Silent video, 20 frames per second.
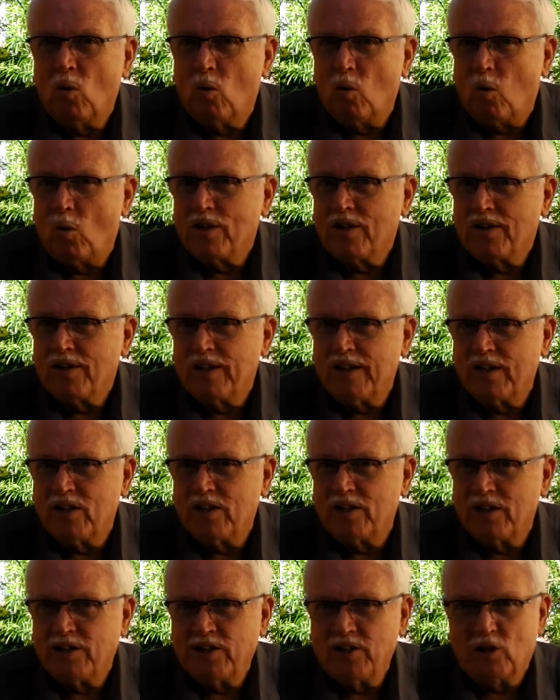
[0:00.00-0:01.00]
What are they
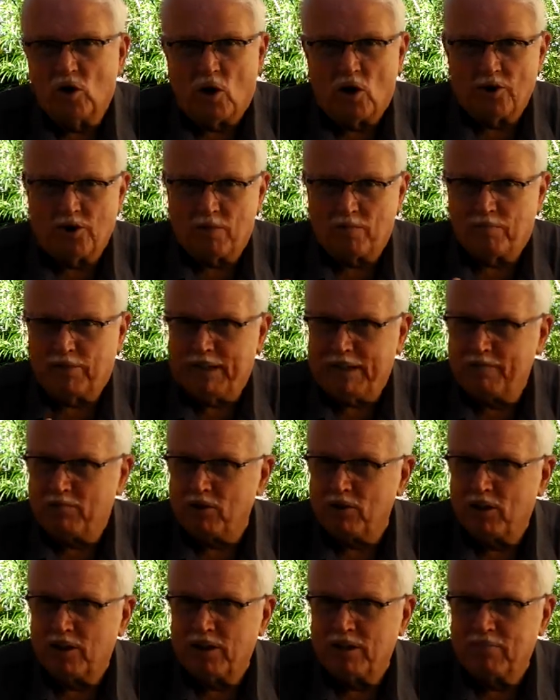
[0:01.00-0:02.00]
going to do? Are the
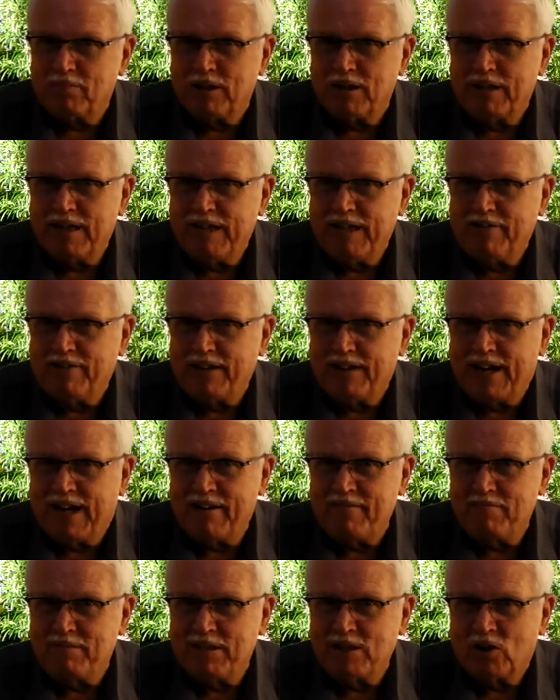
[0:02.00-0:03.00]
people going to believe that
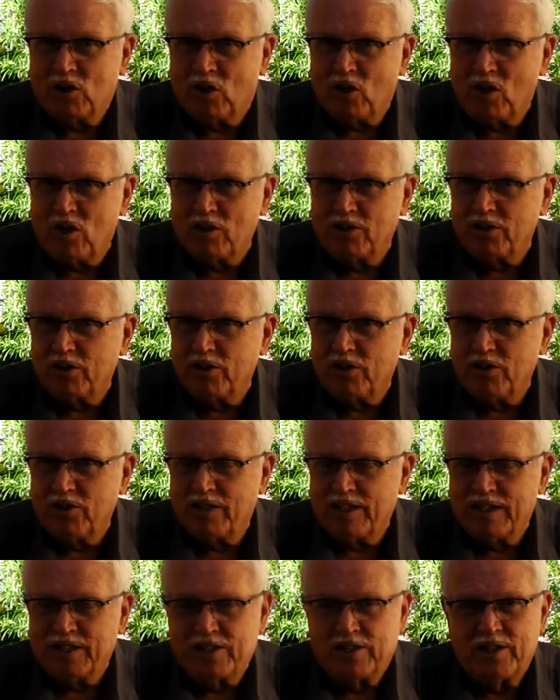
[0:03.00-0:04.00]
I've been called to do
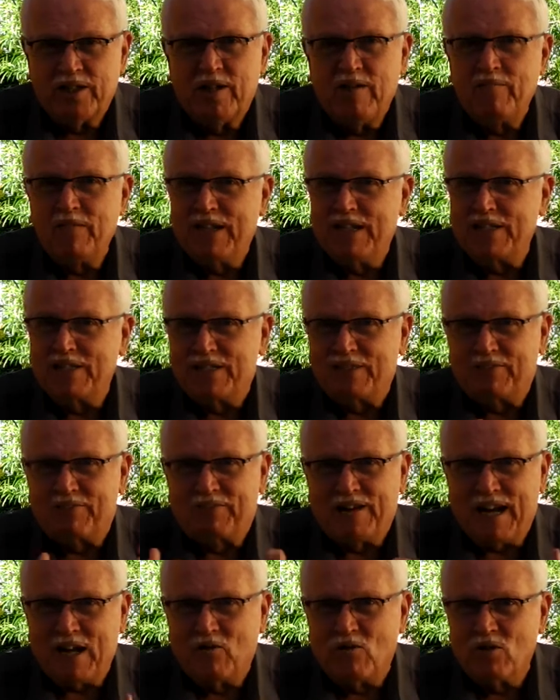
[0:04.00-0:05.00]
this? Is the
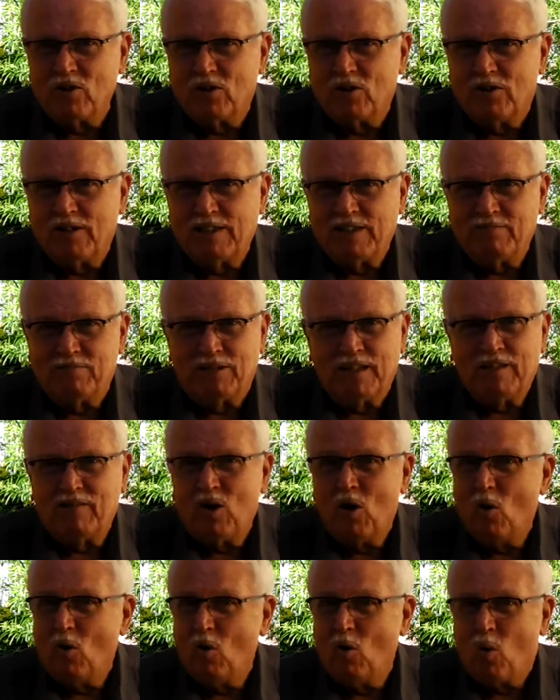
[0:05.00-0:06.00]
Pharaoh going to believe?
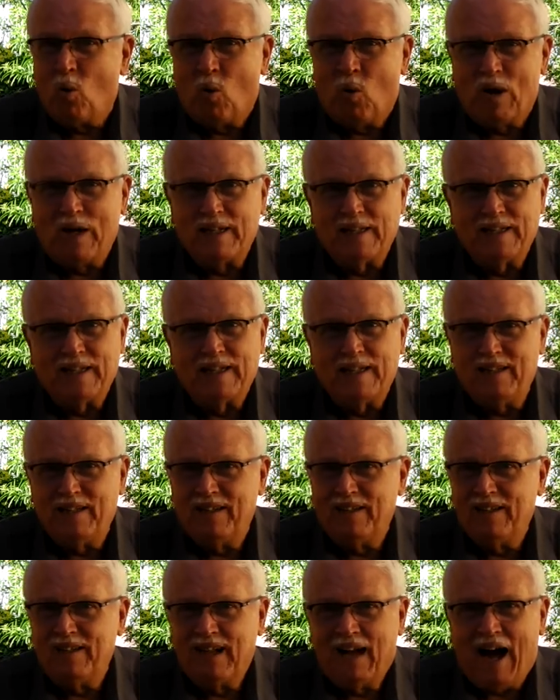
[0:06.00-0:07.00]
What?
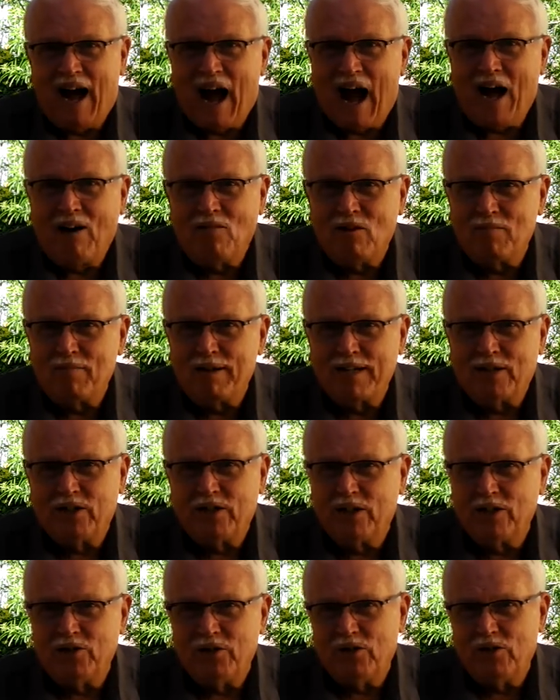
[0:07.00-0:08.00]
How am I
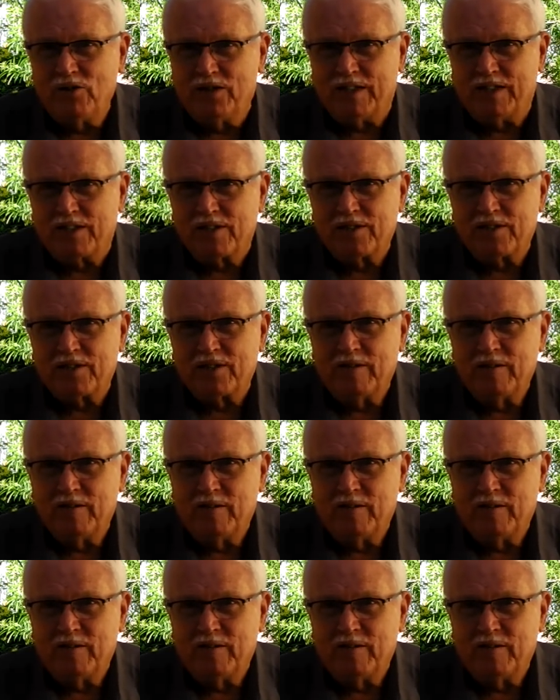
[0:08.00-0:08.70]
going to do this?